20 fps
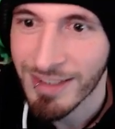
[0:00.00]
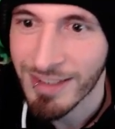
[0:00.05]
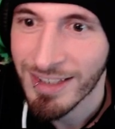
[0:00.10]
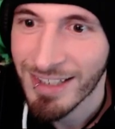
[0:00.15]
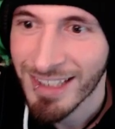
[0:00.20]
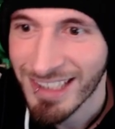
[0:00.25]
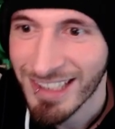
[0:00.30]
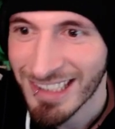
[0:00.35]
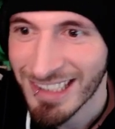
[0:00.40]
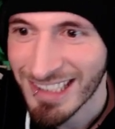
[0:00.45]

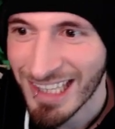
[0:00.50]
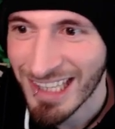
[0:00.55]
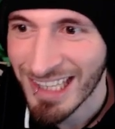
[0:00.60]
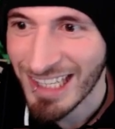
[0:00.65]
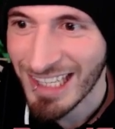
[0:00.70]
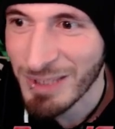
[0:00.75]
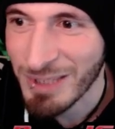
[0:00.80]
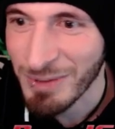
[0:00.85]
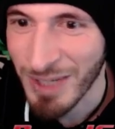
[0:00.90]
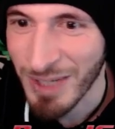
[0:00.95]
Slide to
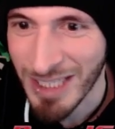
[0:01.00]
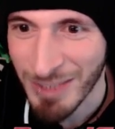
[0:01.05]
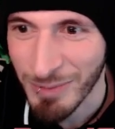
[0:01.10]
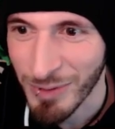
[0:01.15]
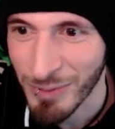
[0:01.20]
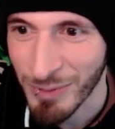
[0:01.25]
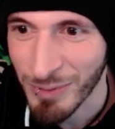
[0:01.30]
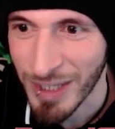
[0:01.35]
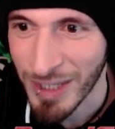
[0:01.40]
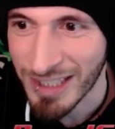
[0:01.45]
the right to
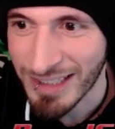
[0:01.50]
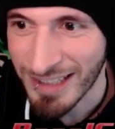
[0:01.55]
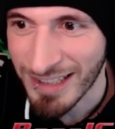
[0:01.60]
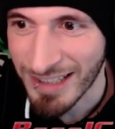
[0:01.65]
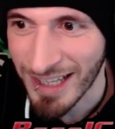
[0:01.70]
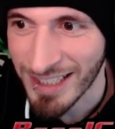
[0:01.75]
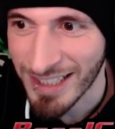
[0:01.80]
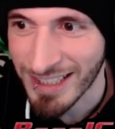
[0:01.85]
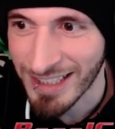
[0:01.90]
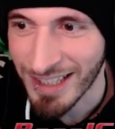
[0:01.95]
move right,
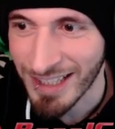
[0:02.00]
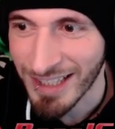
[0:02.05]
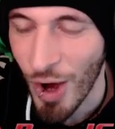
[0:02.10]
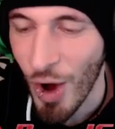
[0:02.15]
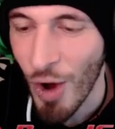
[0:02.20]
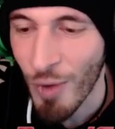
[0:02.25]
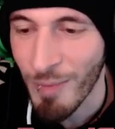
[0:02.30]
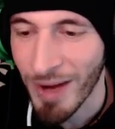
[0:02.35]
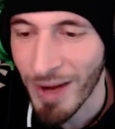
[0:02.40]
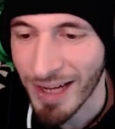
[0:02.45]
slide to the-
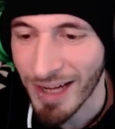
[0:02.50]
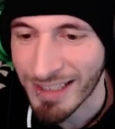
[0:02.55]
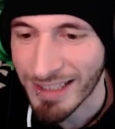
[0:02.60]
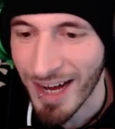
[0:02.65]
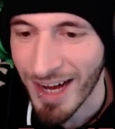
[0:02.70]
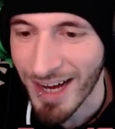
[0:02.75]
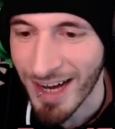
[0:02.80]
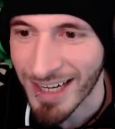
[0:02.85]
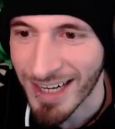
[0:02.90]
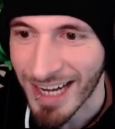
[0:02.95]
Oh my
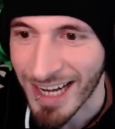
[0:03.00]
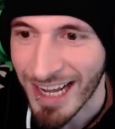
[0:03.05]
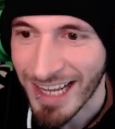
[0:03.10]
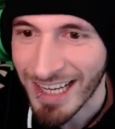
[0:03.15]
god!